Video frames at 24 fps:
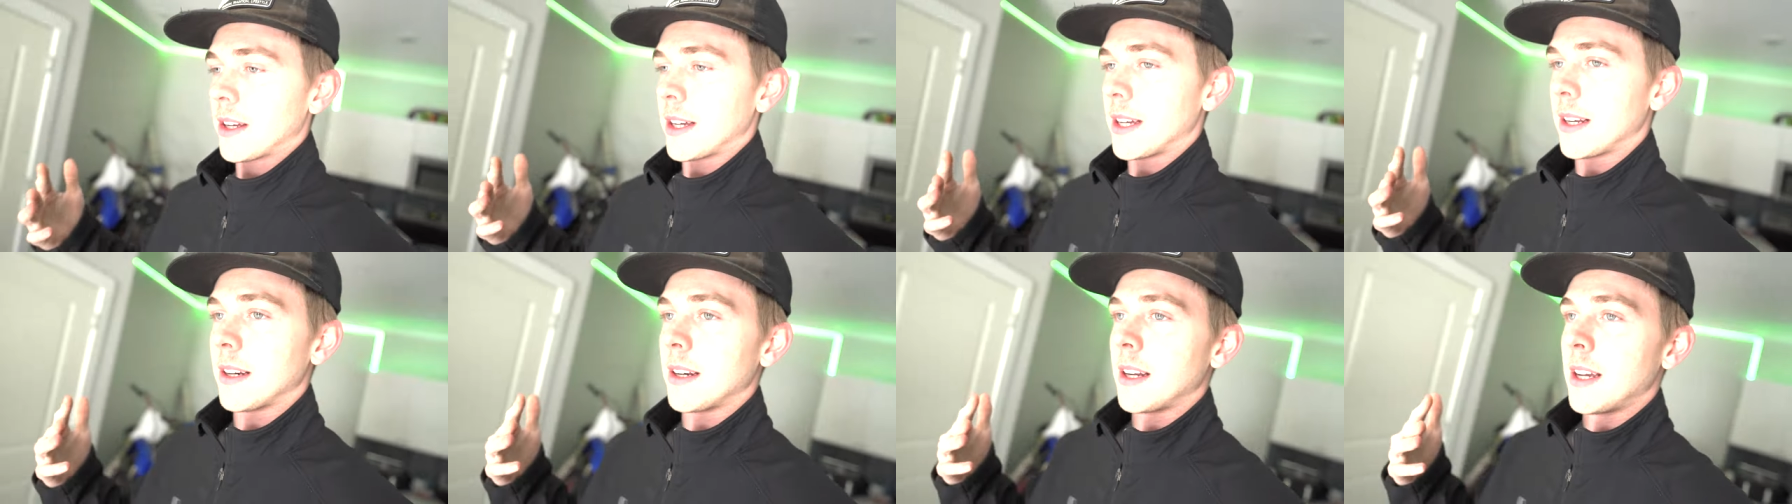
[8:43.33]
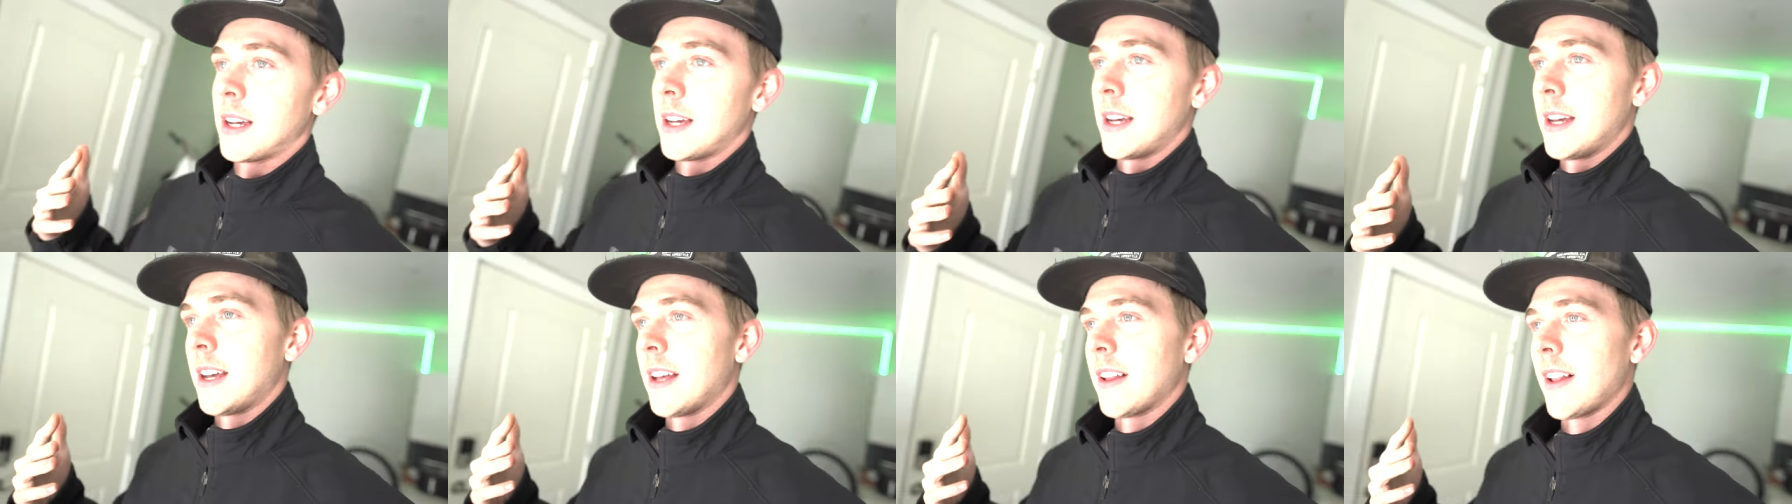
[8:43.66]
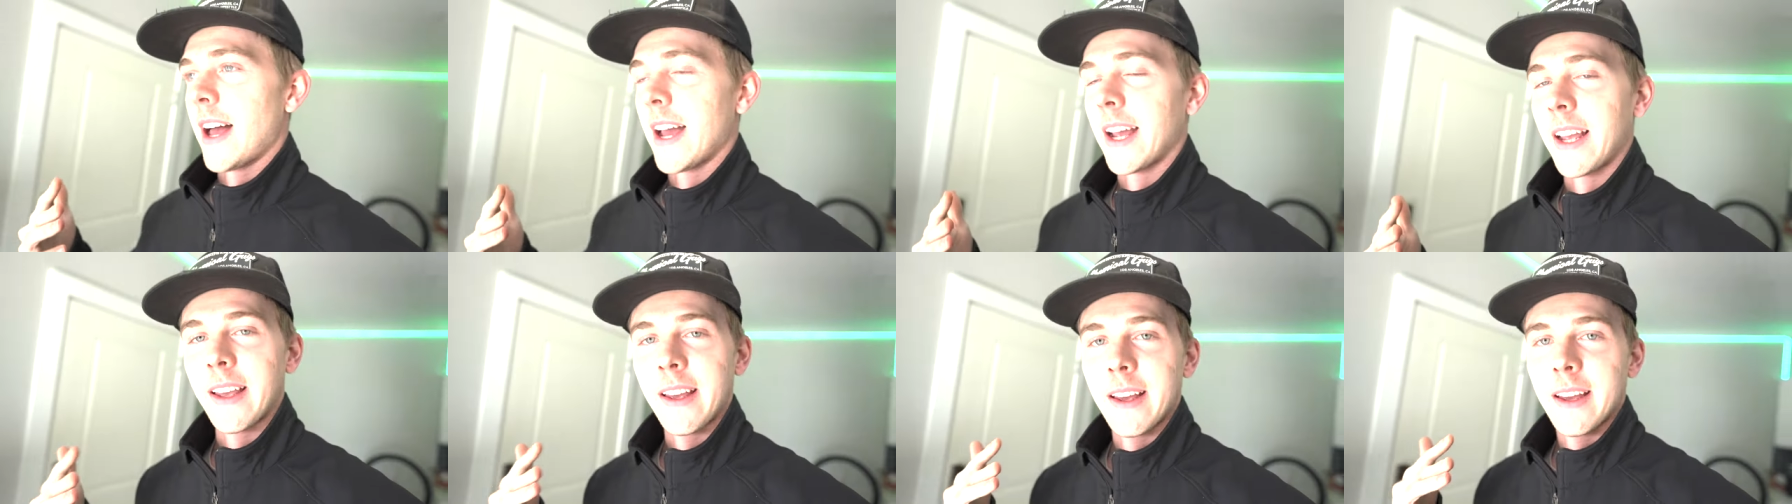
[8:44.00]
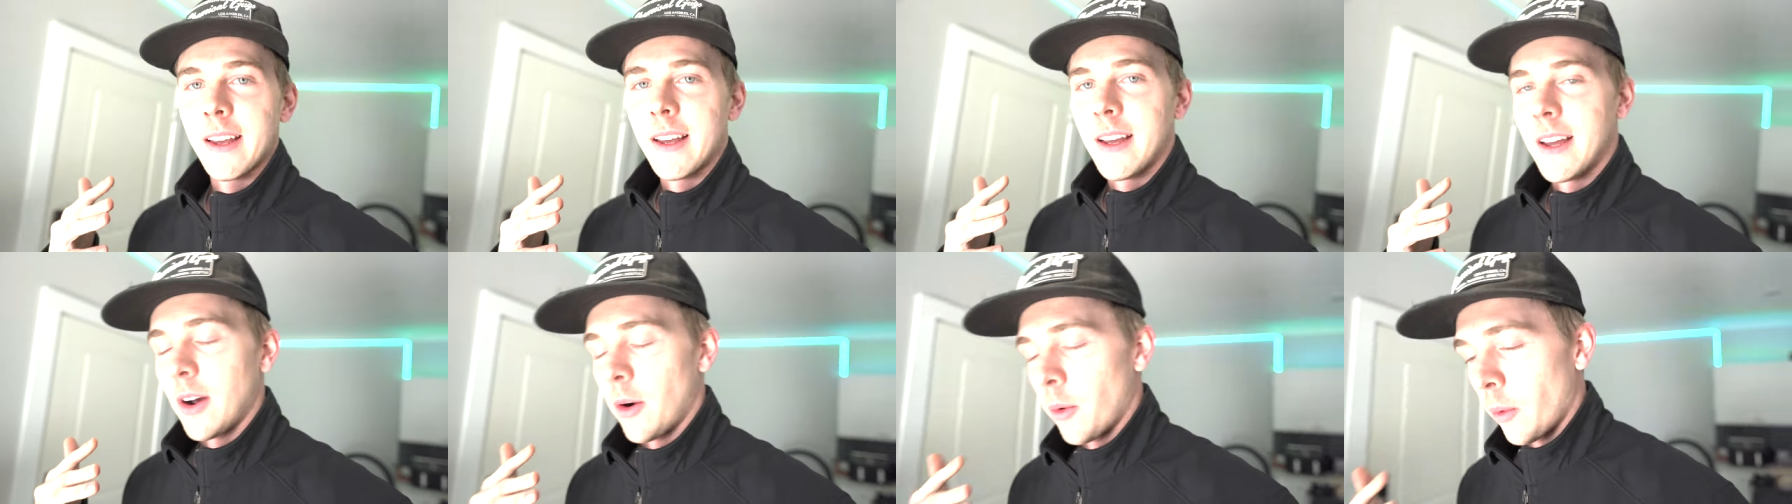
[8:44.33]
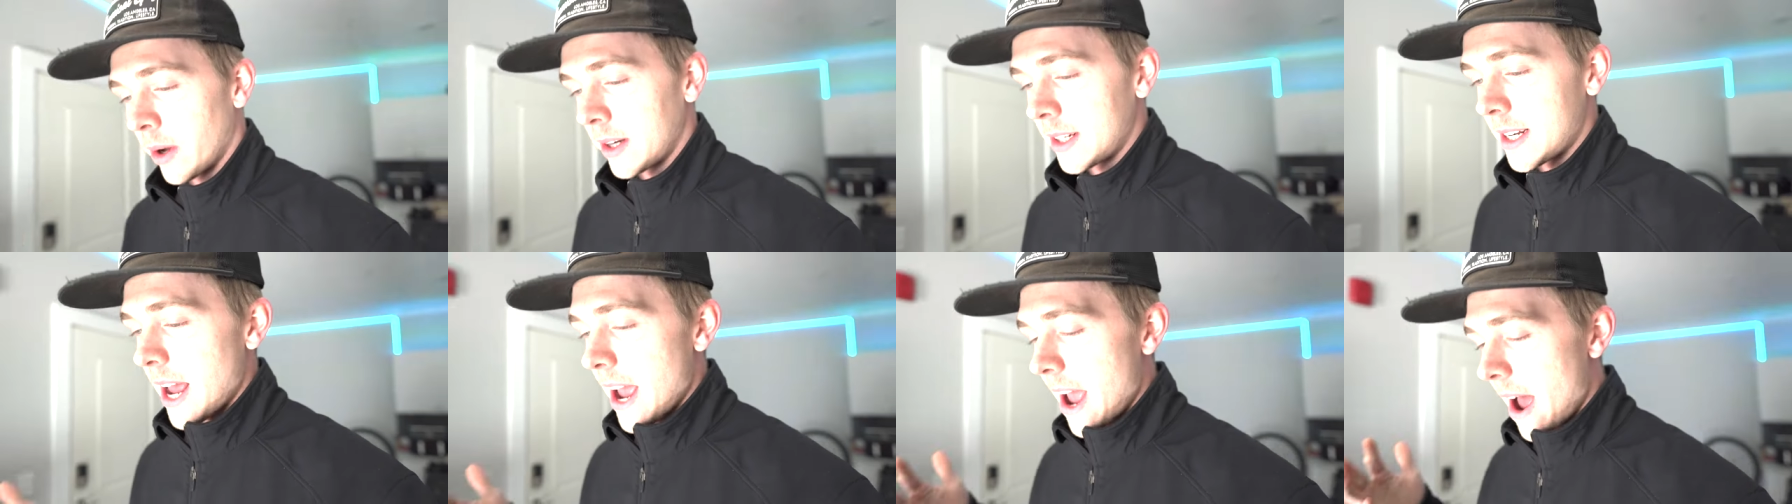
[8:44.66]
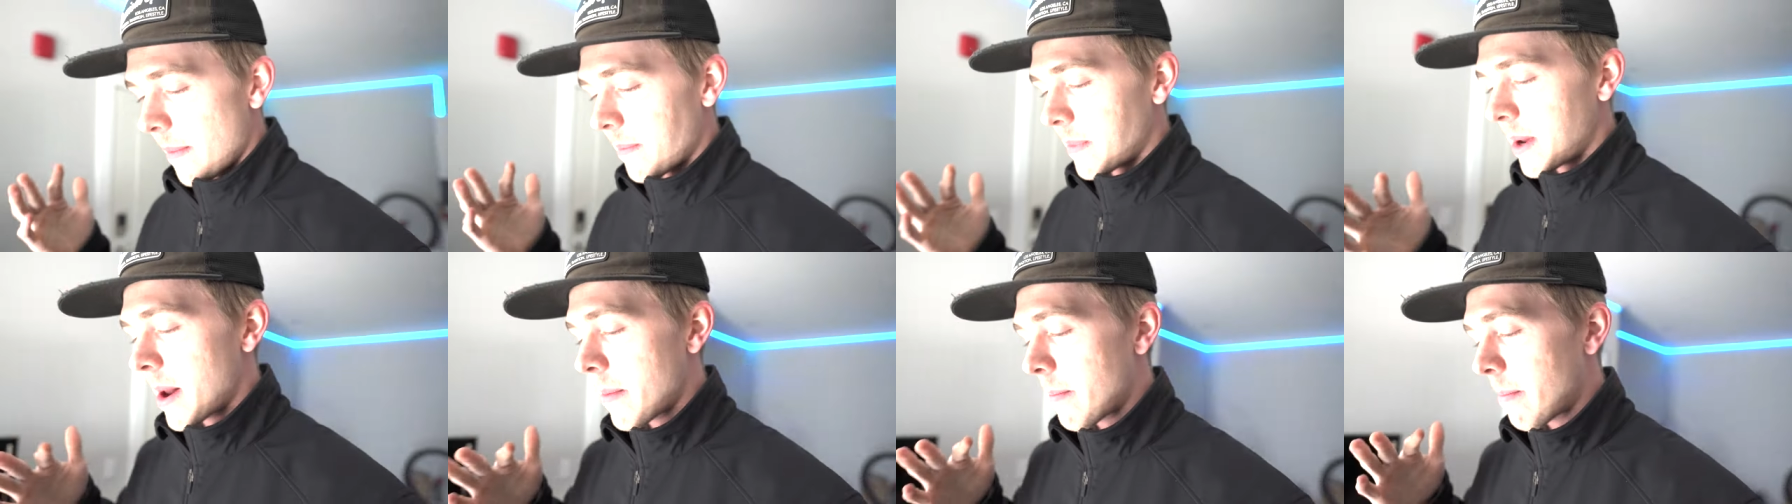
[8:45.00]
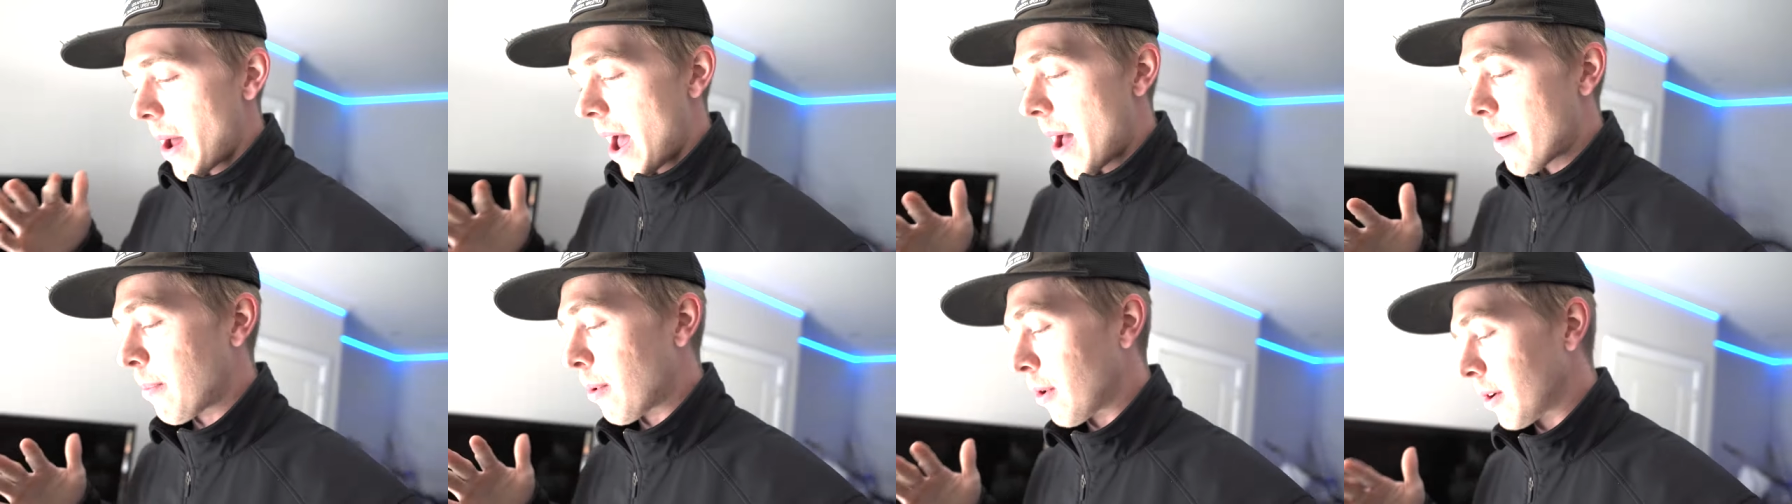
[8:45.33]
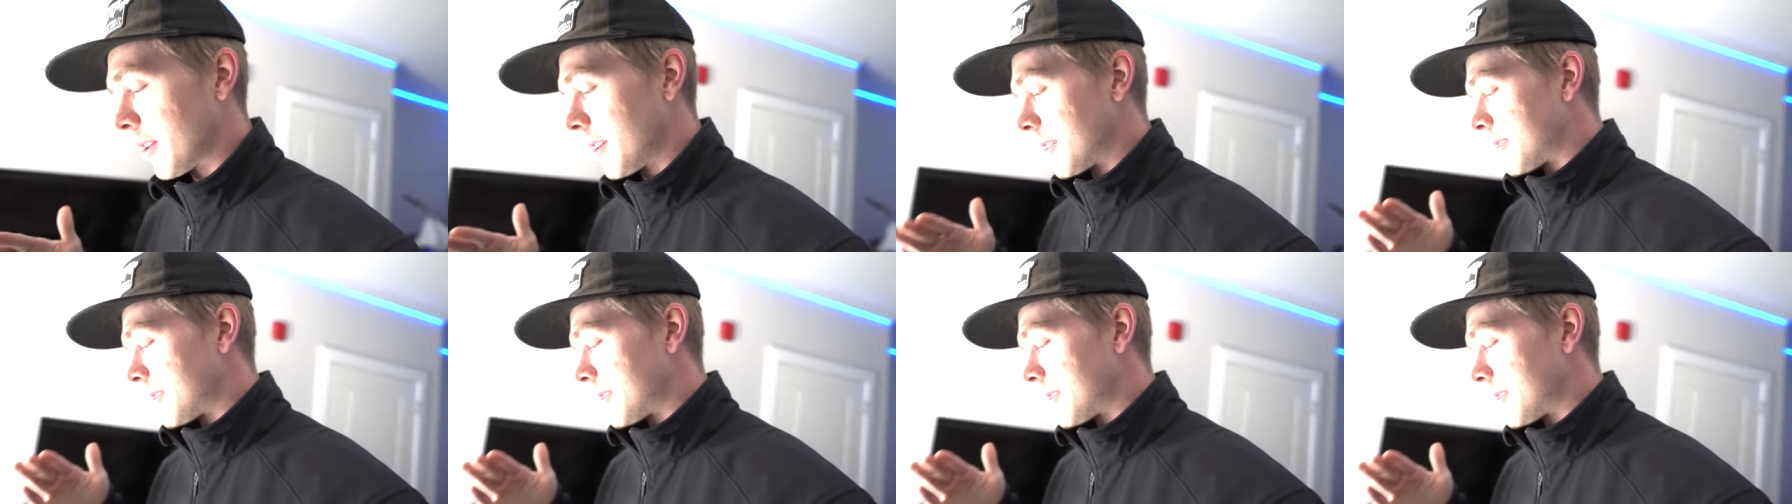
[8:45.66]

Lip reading: And like, one day I'm gonna map all